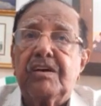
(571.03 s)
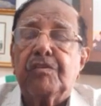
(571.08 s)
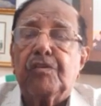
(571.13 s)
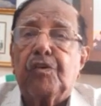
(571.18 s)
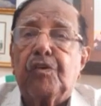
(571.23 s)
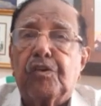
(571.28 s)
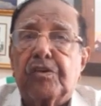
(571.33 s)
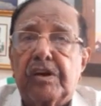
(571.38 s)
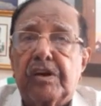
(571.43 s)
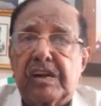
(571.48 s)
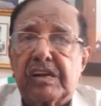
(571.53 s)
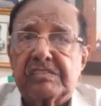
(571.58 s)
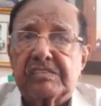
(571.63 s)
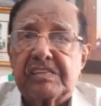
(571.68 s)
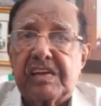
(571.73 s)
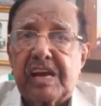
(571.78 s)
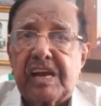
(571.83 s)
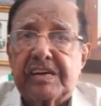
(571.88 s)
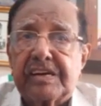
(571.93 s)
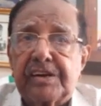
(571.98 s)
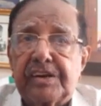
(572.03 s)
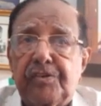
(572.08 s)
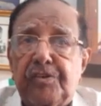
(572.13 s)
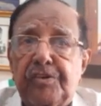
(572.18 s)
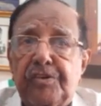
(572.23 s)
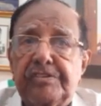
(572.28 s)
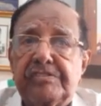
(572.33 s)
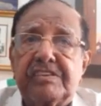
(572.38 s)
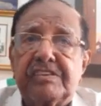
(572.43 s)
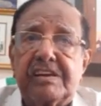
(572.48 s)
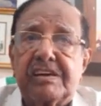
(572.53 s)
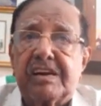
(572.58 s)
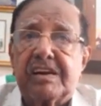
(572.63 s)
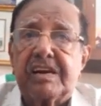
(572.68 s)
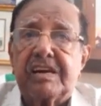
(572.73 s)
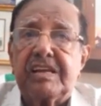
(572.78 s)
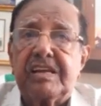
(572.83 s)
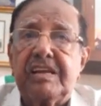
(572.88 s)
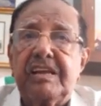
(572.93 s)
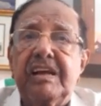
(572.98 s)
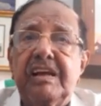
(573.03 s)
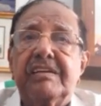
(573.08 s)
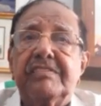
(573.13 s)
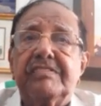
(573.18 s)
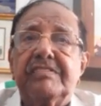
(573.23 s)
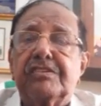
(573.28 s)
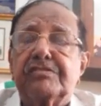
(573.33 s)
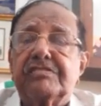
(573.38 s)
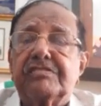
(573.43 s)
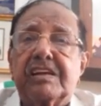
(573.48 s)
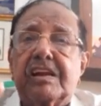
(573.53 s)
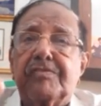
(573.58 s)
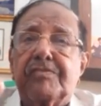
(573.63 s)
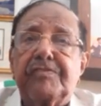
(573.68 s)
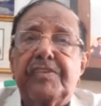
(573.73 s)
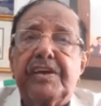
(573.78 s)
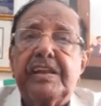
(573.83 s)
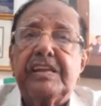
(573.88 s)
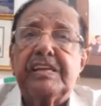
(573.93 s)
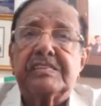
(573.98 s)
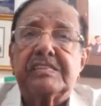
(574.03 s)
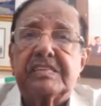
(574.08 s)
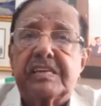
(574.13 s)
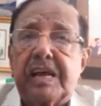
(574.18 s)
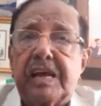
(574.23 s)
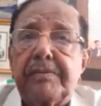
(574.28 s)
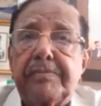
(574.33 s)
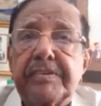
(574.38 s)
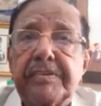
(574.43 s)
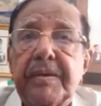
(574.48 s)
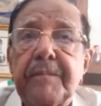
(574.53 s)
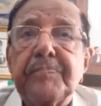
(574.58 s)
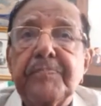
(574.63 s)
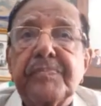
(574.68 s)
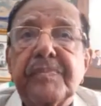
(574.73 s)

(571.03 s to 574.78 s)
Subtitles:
or drugs acting on it centrally. Yes, there are various types.